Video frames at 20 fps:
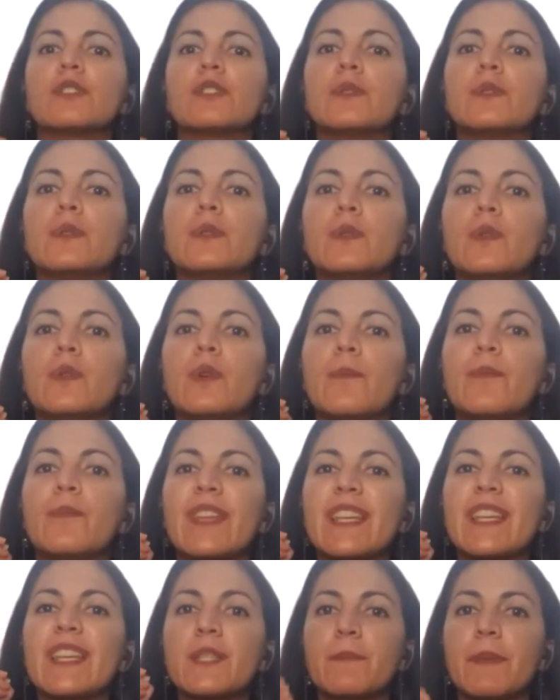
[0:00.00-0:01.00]
to
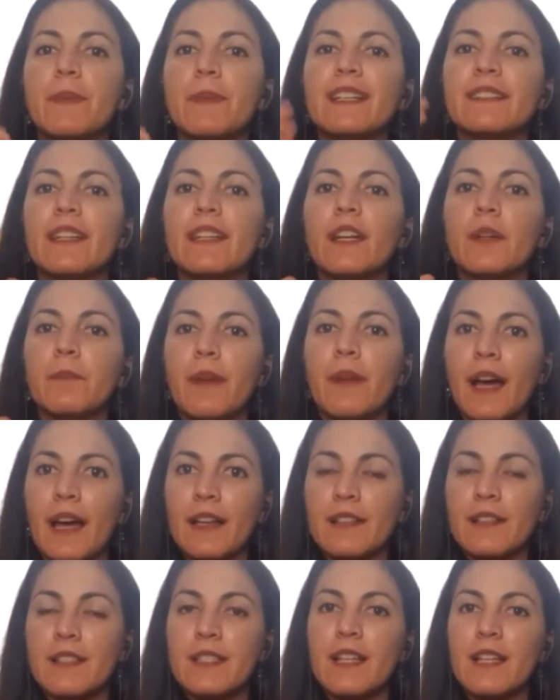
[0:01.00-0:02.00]
speak their
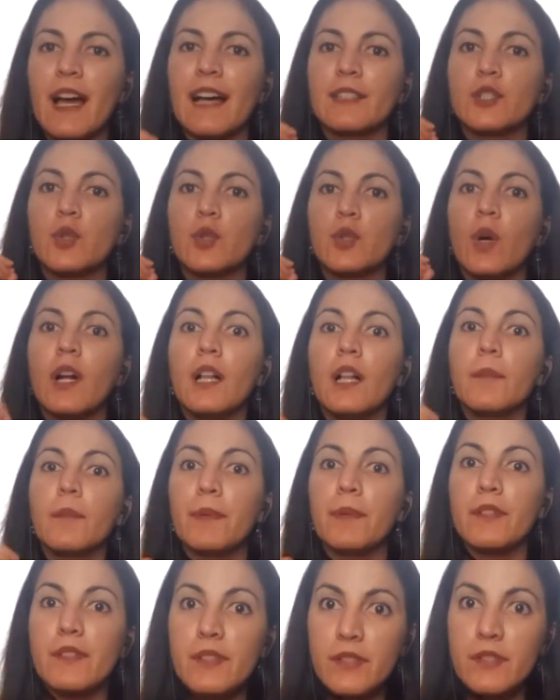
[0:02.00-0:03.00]
minds and to help
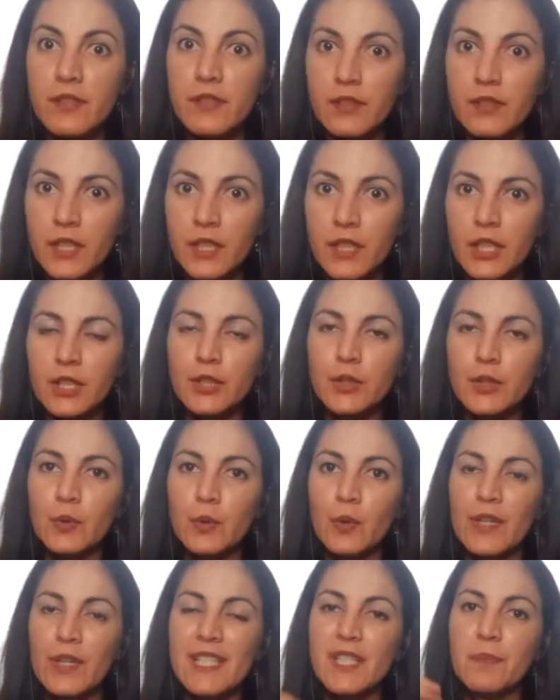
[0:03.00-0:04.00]
us
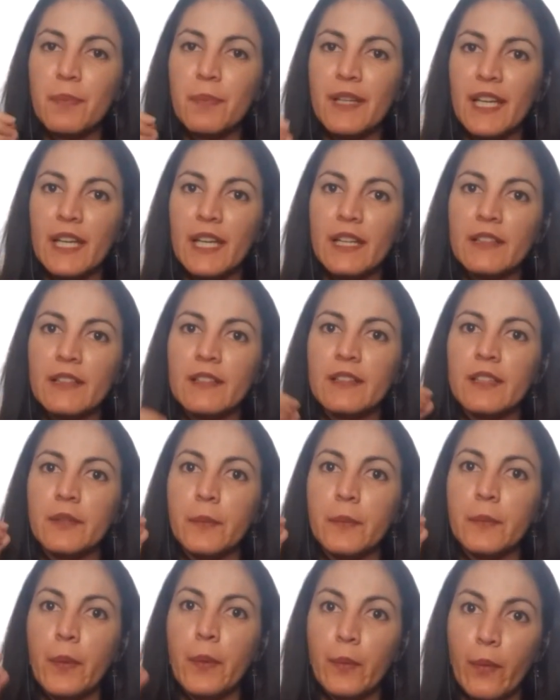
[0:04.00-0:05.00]
to explain the
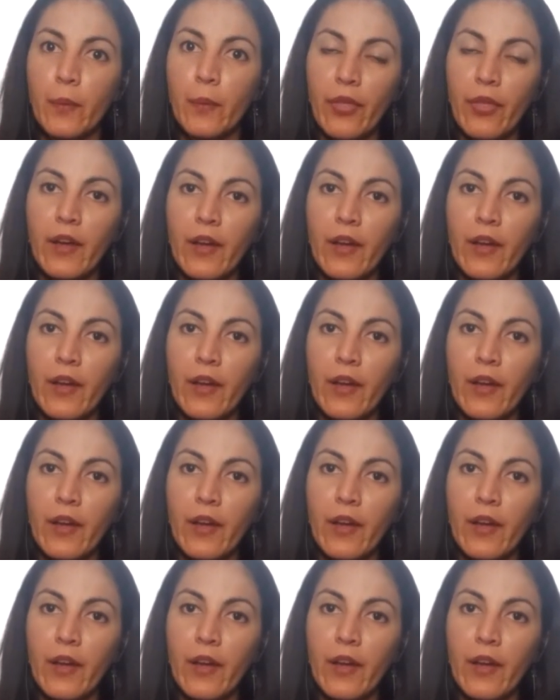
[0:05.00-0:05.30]
truth,